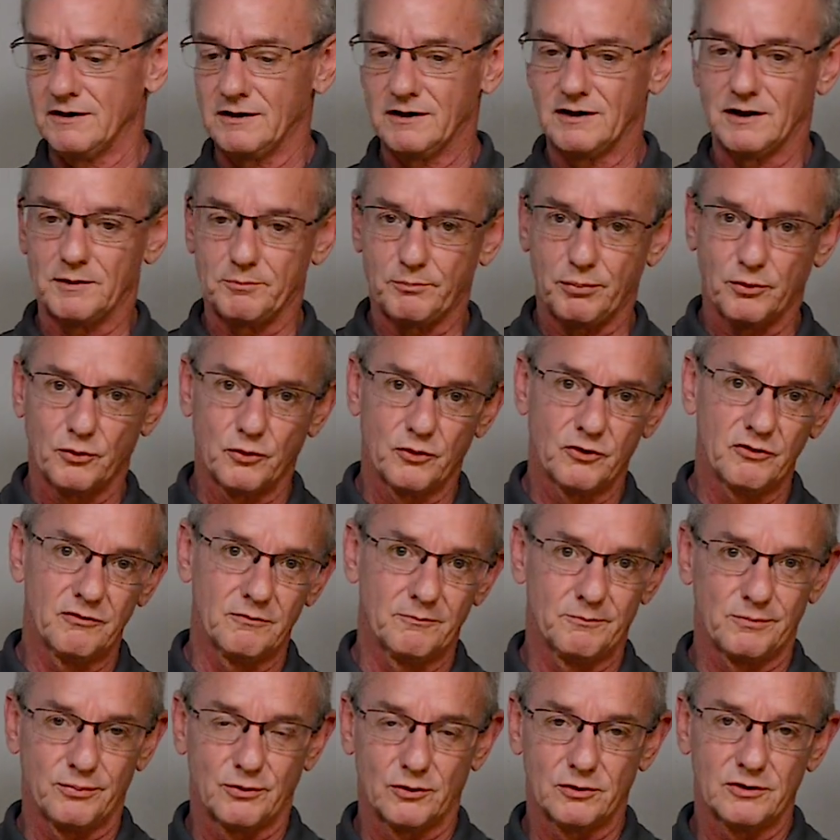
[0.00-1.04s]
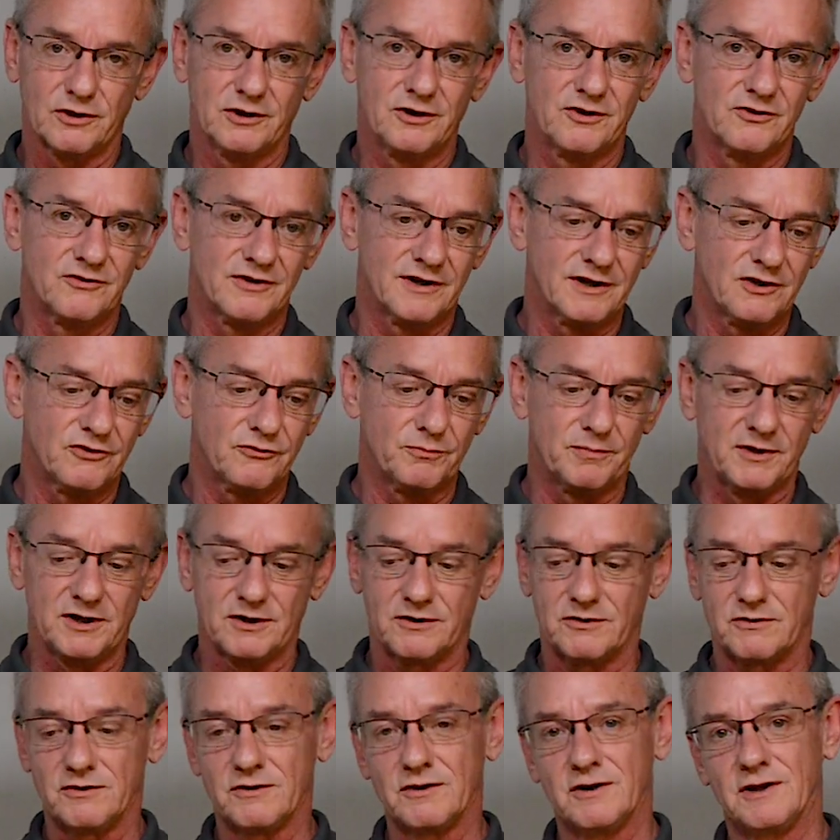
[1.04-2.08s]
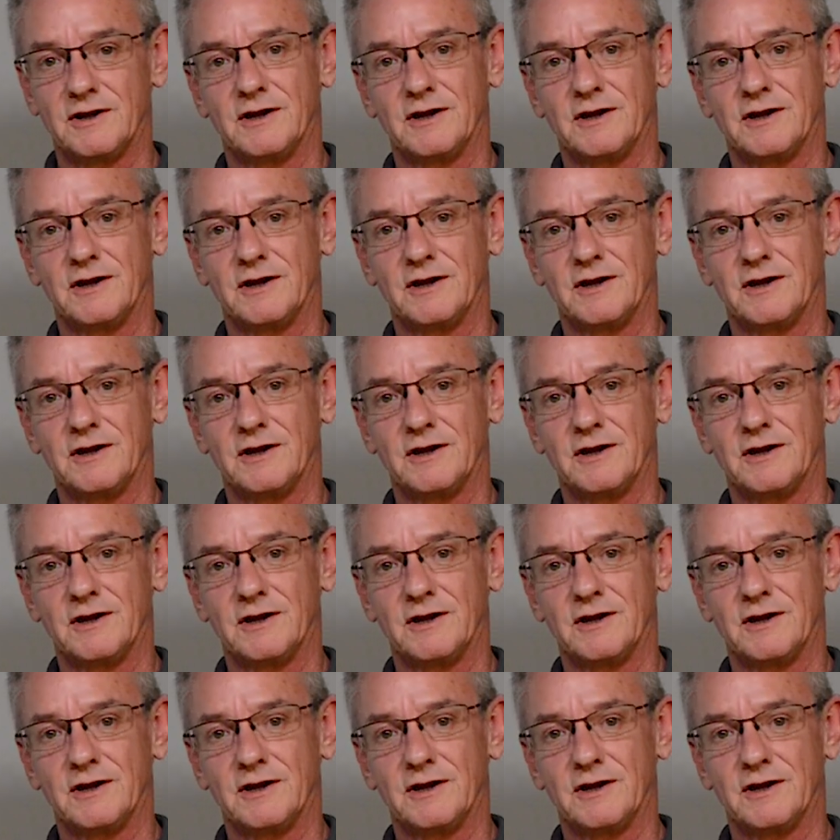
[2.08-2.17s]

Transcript: a poorly designed speaker